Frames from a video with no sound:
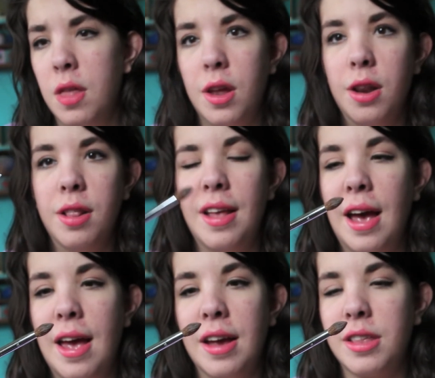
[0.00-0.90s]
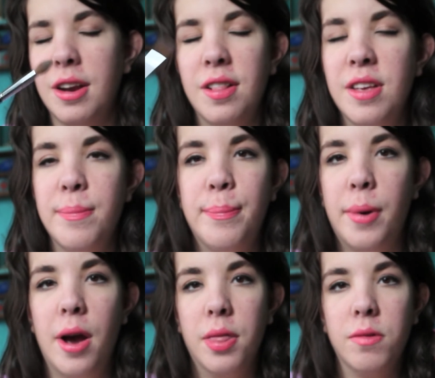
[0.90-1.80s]
And then I accidentally
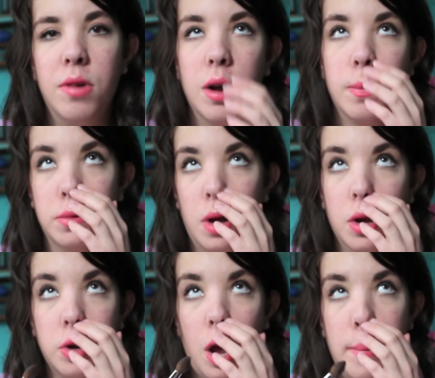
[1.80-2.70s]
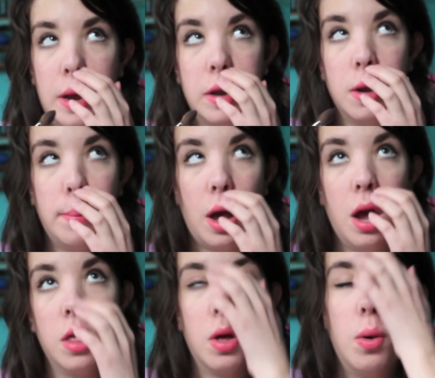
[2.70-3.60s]
bought the wrong brush. I meant to
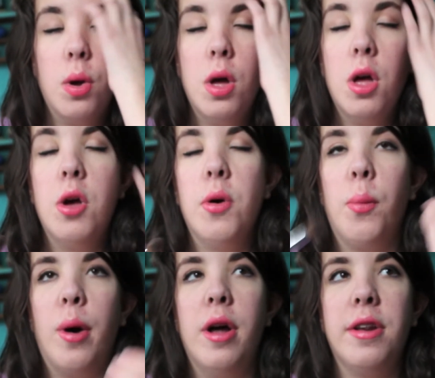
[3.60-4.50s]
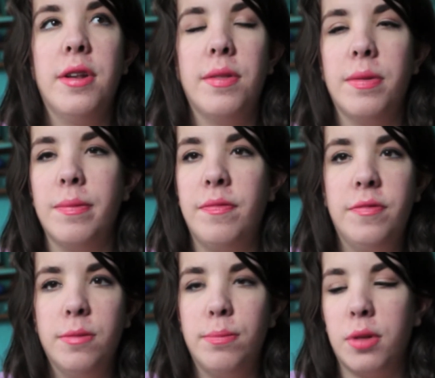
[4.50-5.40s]
buy the one
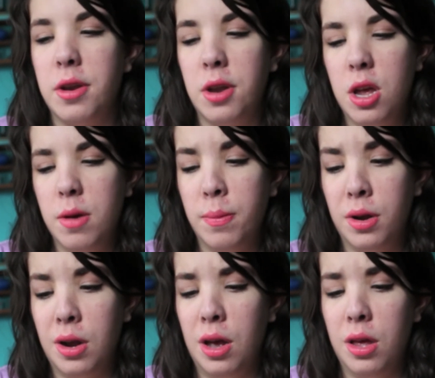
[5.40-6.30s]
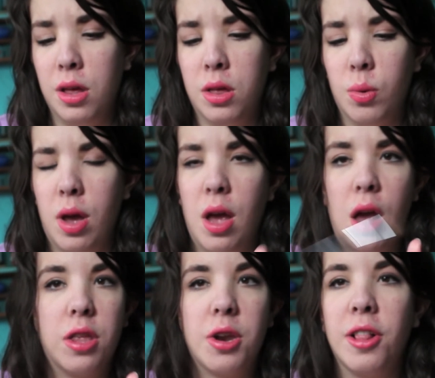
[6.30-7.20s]
for blending, but it's okay,
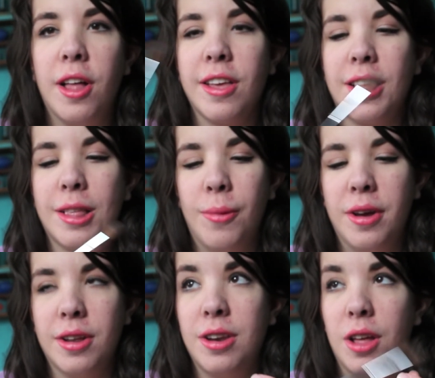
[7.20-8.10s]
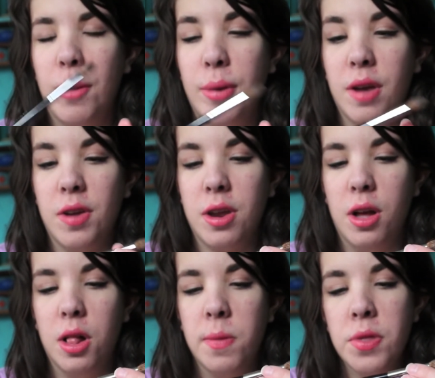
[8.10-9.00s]
I still like this one, it's not that big of a
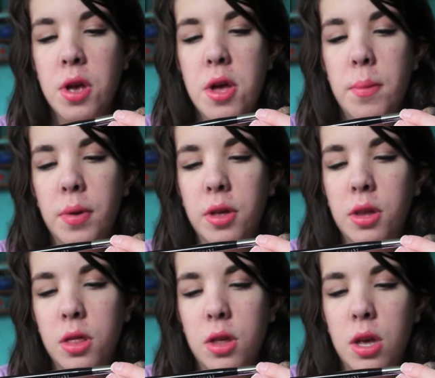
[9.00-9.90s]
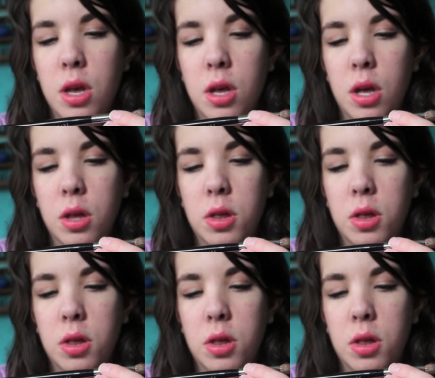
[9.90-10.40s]
deal. But this is the